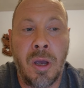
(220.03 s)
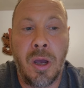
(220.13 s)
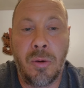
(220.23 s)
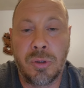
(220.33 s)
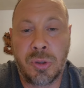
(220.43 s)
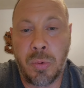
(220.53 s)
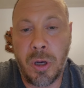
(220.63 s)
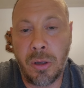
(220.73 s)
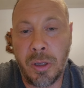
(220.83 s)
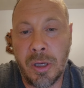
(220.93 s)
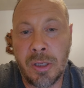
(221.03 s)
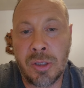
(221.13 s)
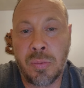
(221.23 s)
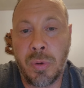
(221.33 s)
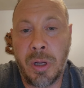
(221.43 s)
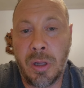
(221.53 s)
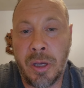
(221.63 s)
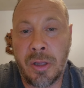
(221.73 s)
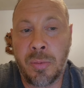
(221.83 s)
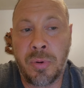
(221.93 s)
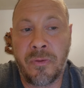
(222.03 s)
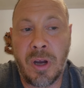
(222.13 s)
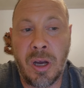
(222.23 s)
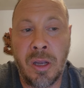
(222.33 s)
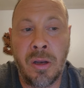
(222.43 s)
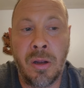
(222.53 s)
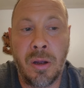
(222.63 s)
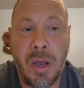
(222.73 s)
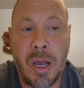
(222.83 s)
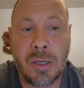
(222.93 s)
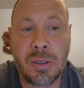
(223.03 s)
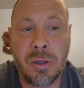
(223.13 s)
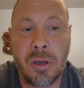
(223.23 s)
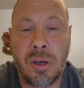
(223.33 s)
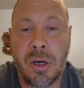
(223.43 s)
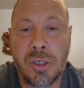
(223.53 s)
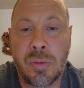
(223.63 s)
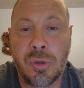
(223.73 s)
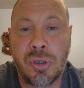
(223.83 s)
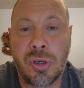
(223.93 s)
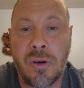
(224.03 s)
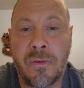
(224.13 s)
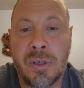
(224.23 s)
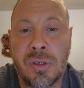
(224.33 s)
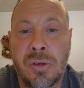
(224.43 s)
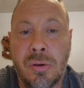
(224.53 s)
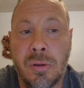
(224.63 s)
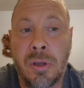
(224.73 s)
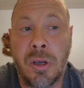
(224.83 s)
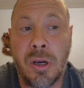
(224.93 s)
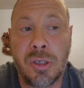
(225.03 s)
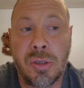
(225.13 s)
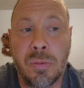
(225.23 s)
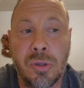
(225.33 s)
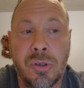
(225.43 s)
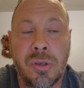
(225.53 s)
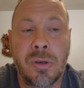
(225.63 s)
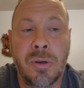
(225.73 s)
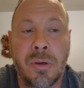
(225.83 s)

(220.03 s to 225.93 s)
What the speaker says: As well as we'd like to provide excellent customer service to the customers,